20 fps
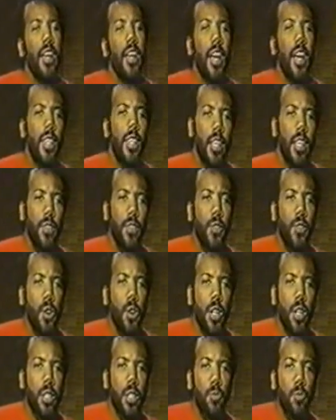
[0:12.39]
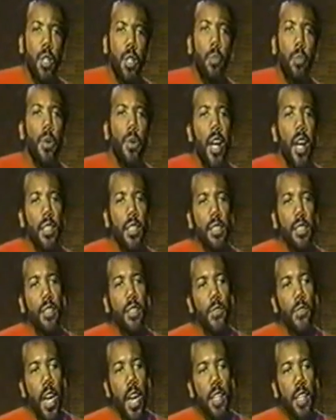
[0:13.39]
And then, of course, we'll practice
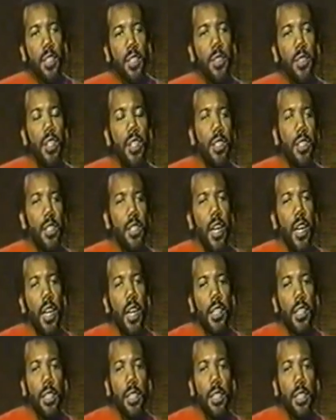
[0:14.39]
it faster each day.